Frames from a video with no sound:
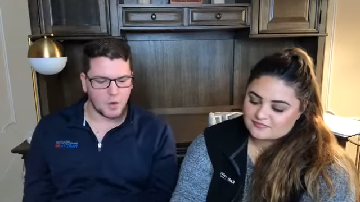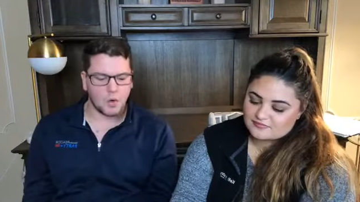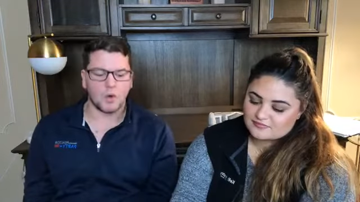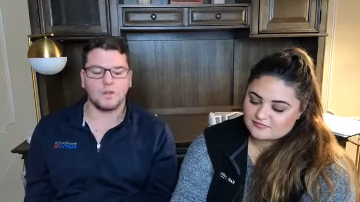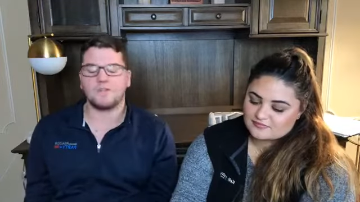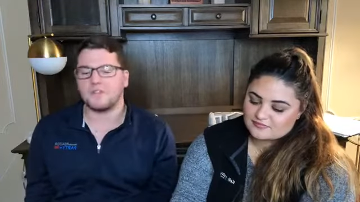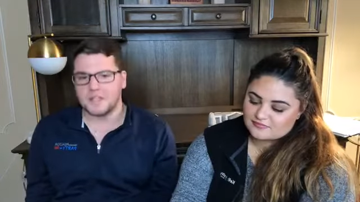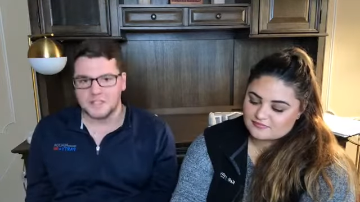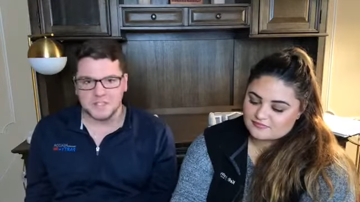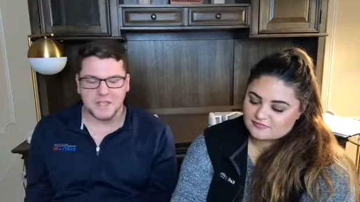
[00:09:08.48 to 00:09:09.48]
Speaker 1: or a
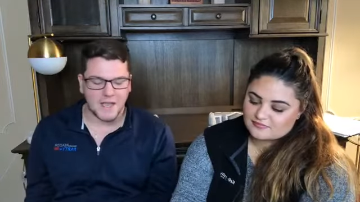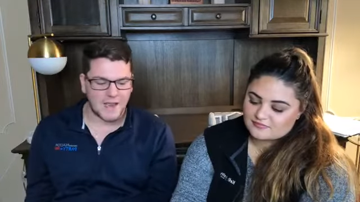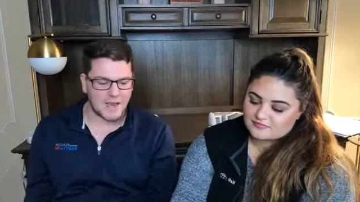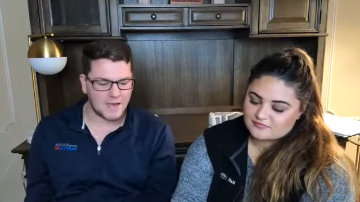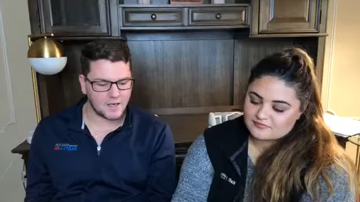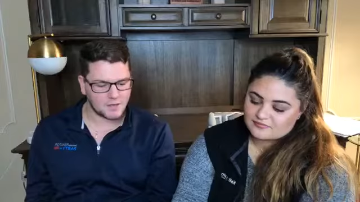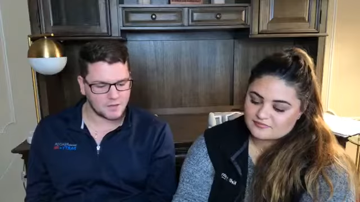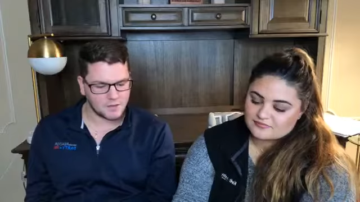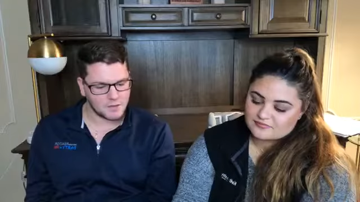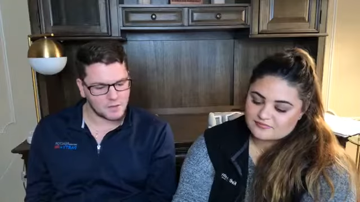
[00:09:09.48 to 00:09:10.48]
fish tank
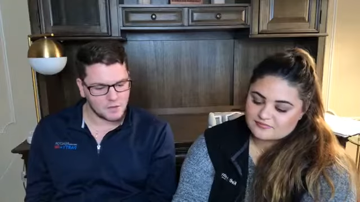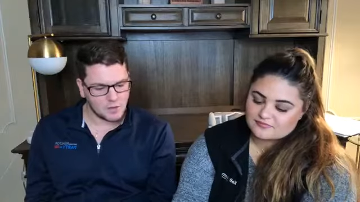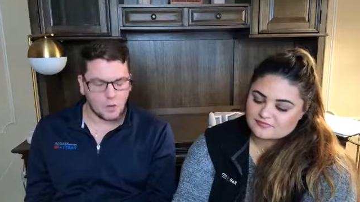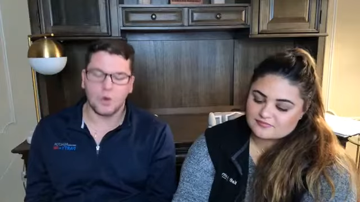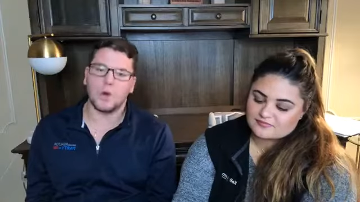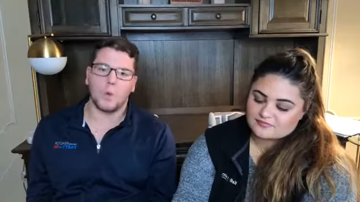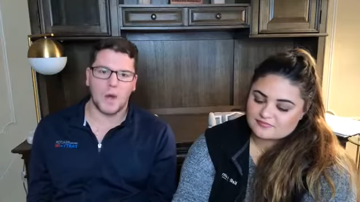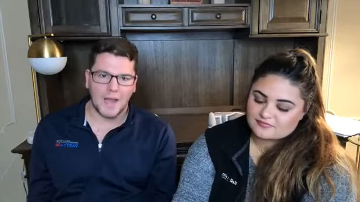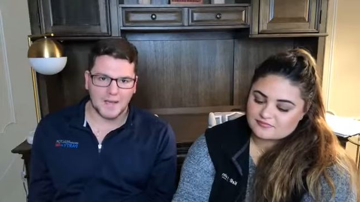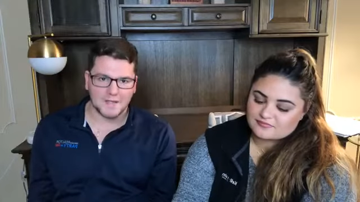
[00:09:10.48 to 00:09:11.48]
or a
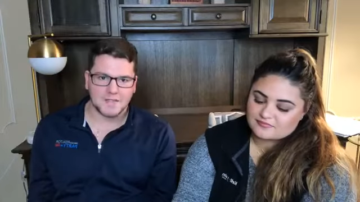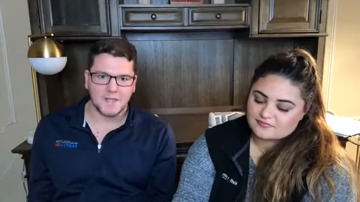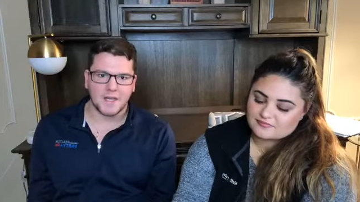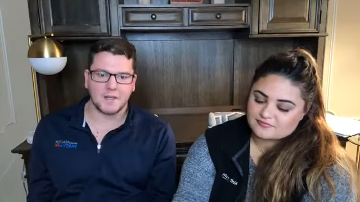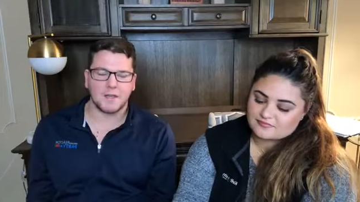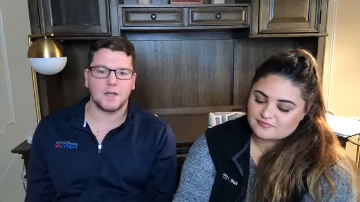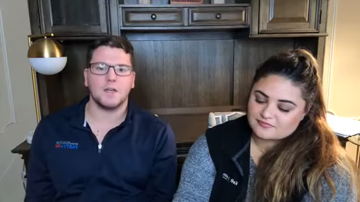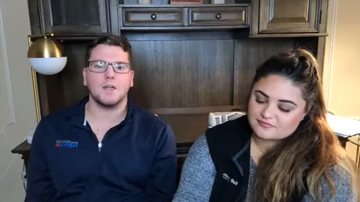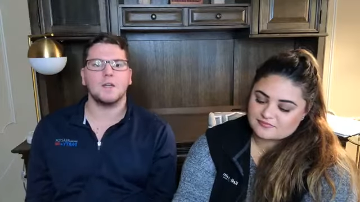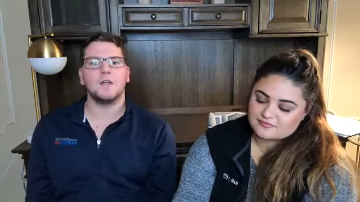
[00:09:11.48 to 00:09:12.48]
wine
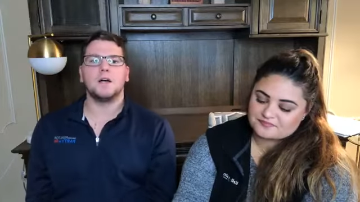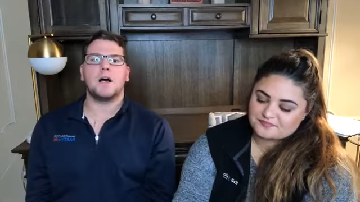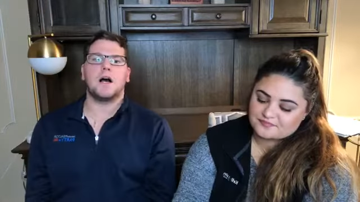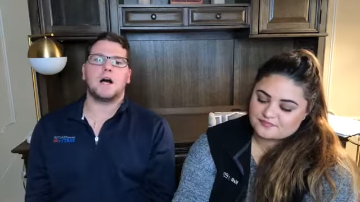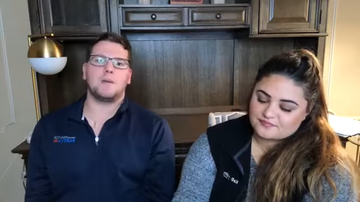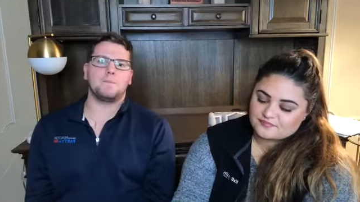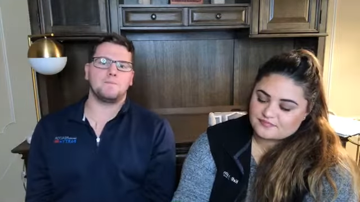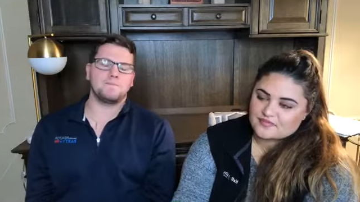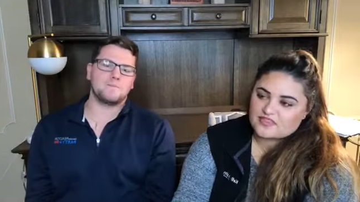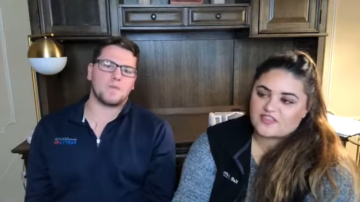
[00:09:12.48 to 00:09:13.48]
cellar. Um,
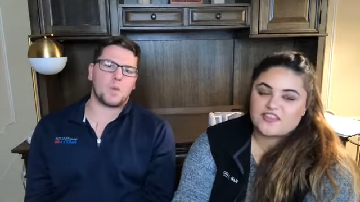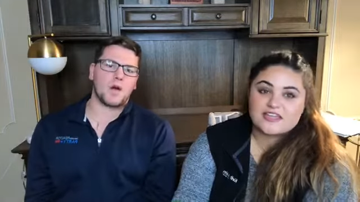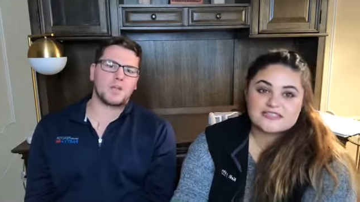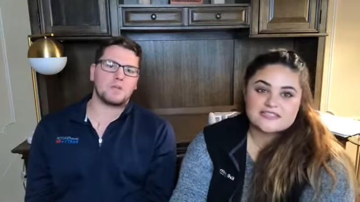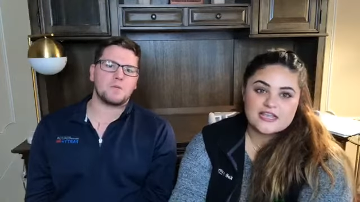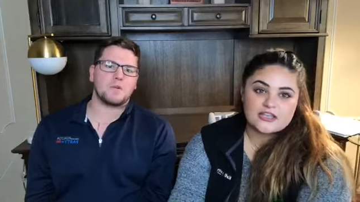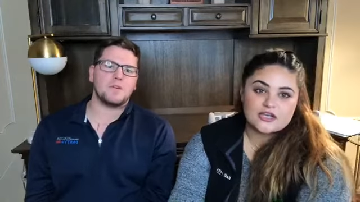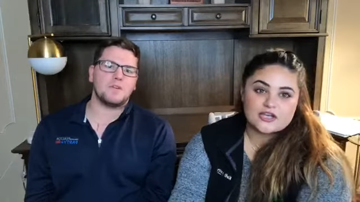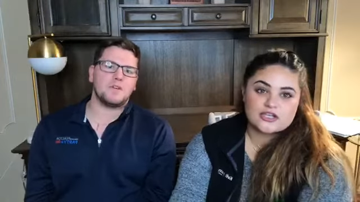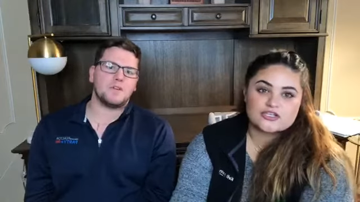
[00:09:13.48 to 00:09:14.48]
the things you, that
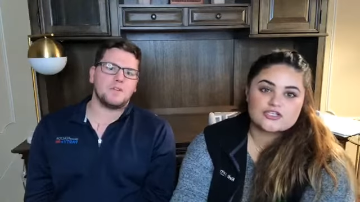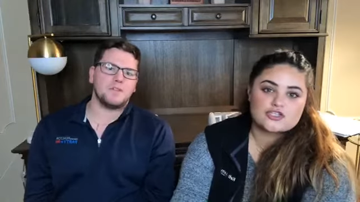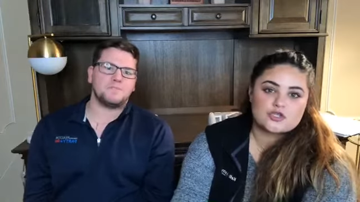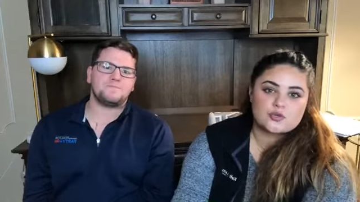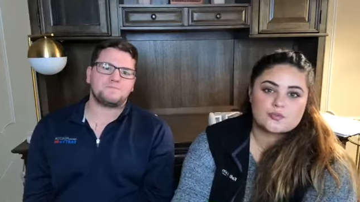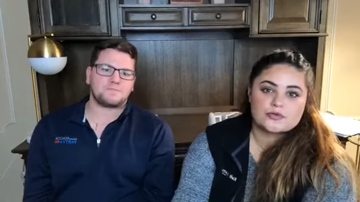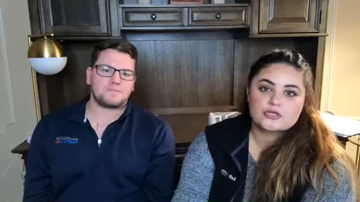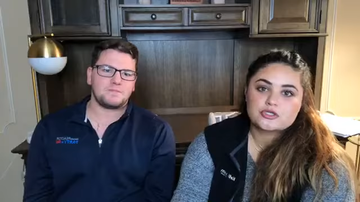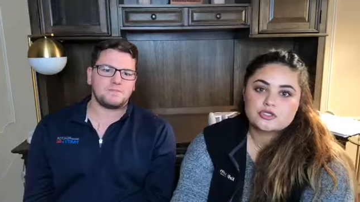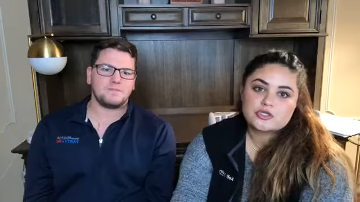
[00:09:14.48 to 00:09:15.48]
look
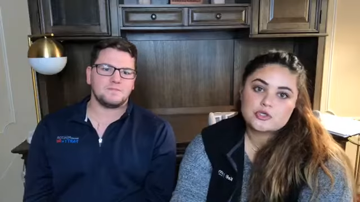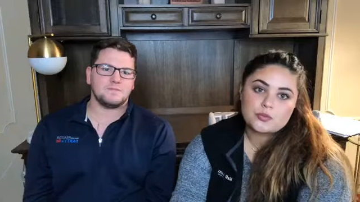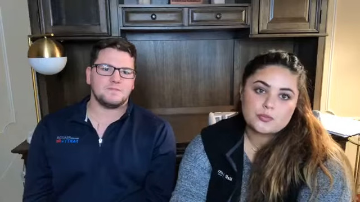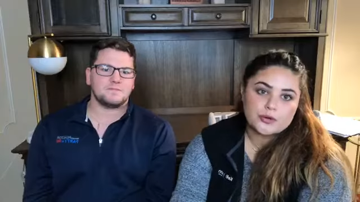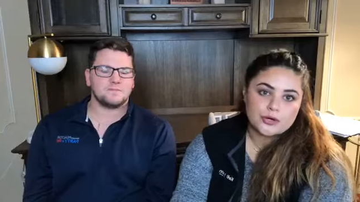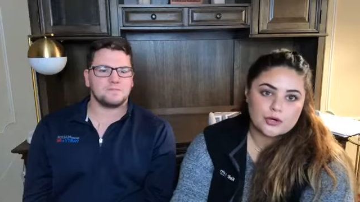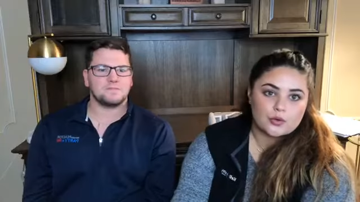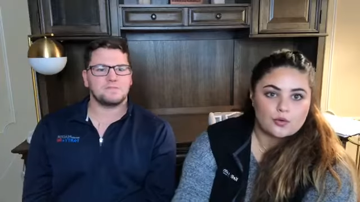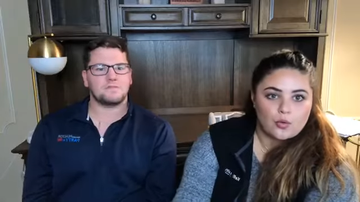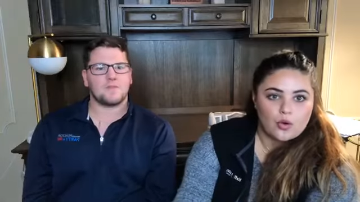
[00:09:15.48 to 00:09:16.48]
Speaker 2: super, super
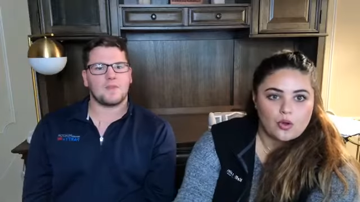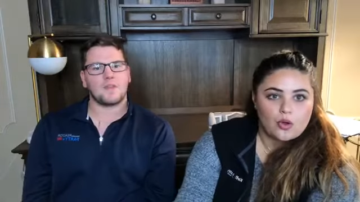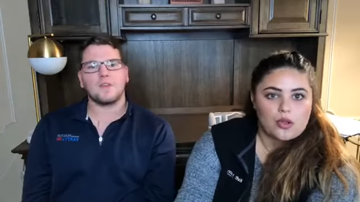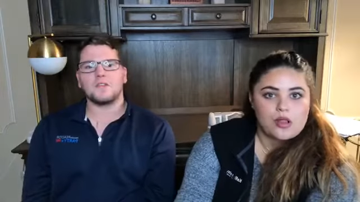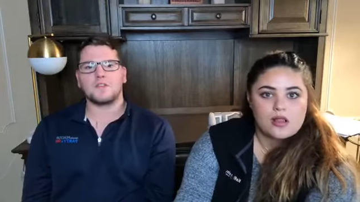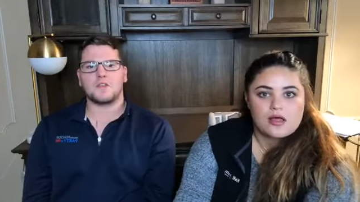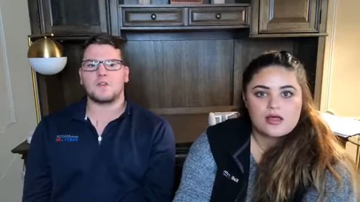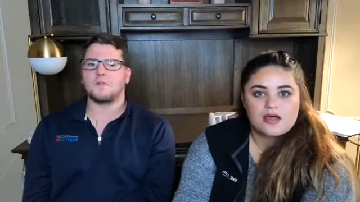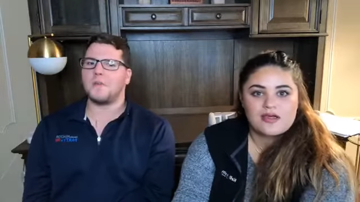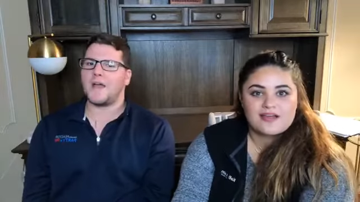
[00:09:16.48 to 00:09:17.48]
Speaker 1: cool. So
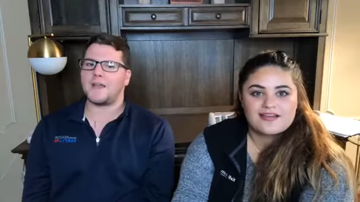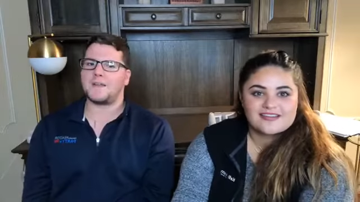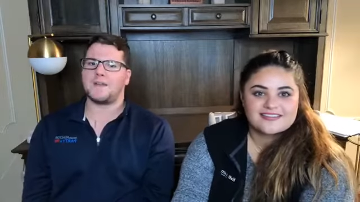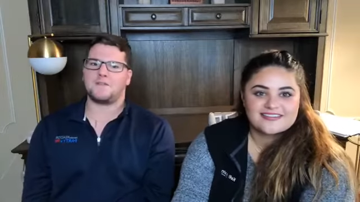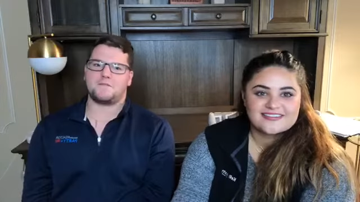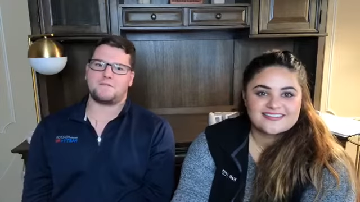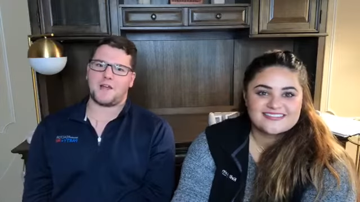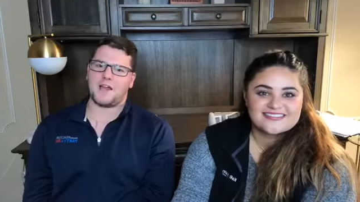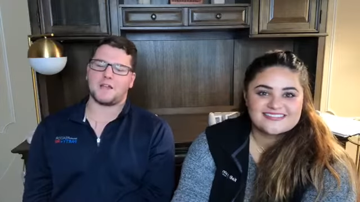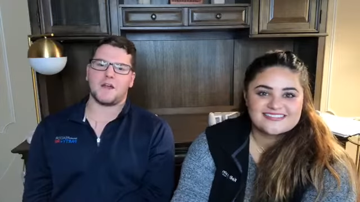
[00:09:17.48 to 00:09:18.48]
you might
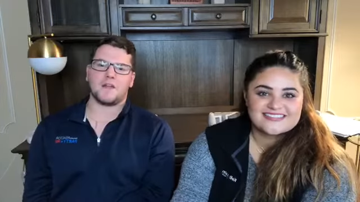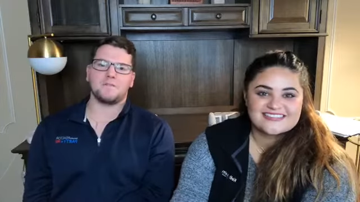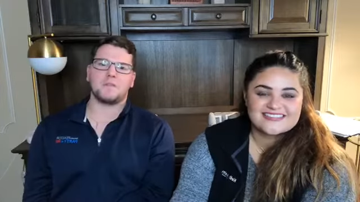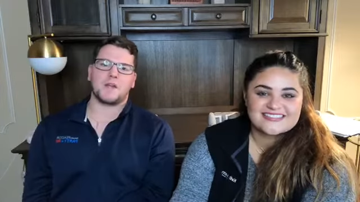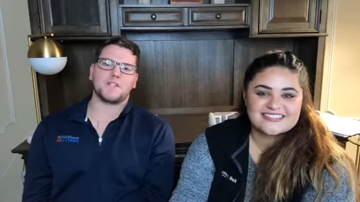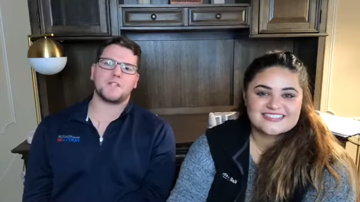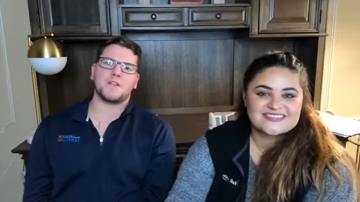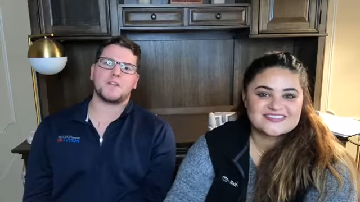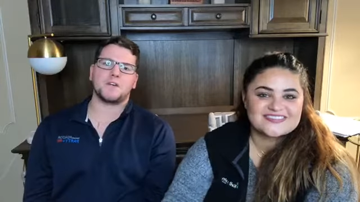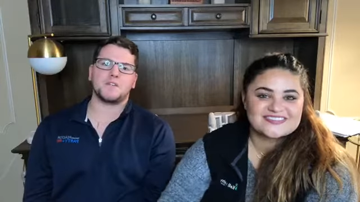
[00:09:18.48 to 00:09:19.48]
find a lot of pleasure
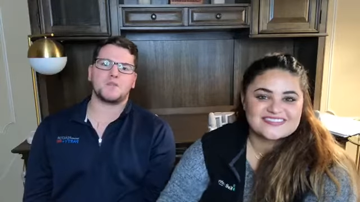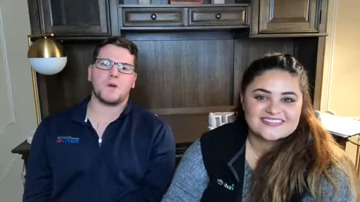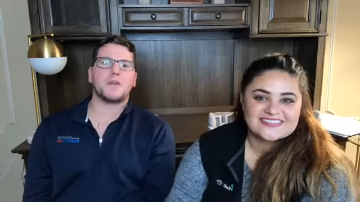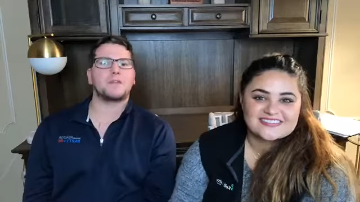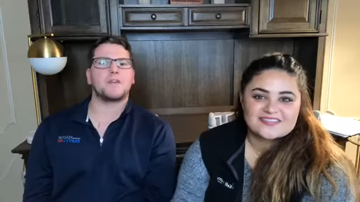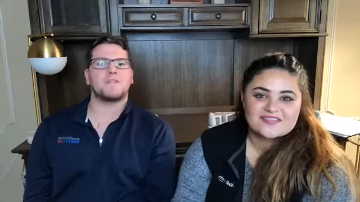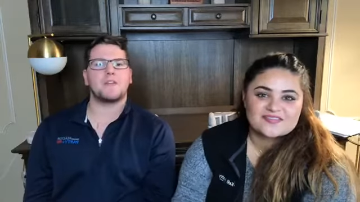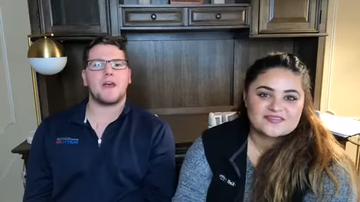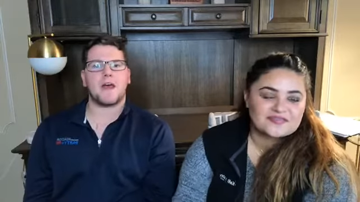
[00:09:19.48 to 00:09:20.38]
in those while you live in the